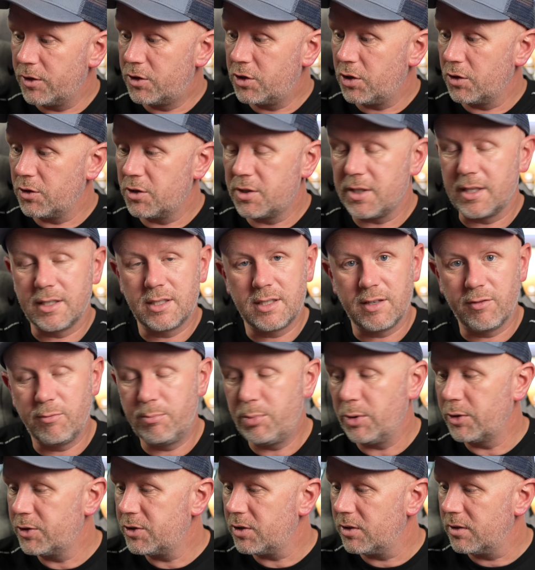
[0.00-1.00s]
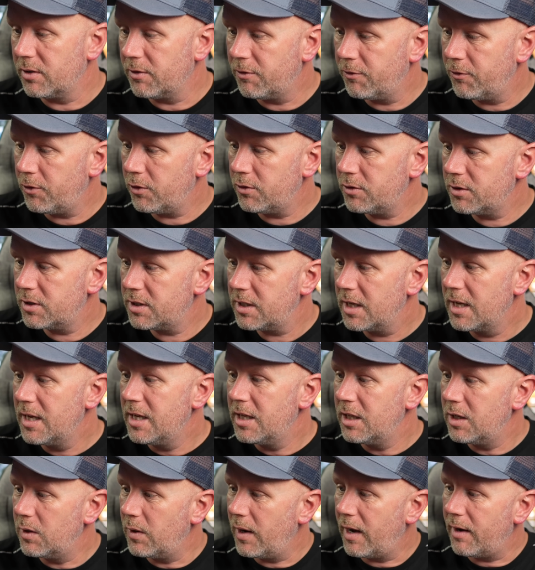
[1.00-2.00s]
touch sensitive button on the front.
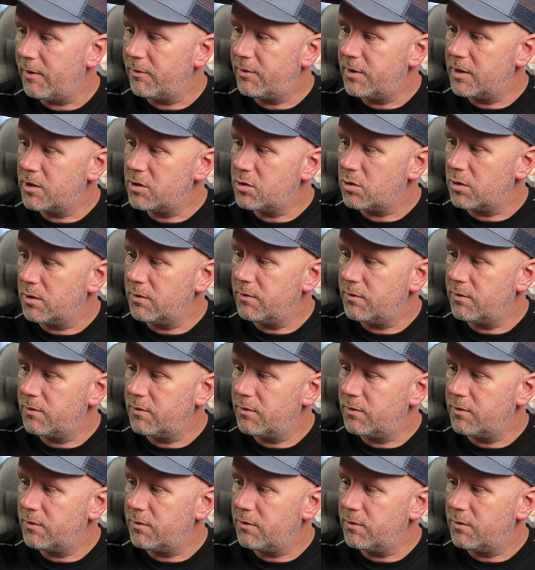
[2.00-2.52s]
You have this sort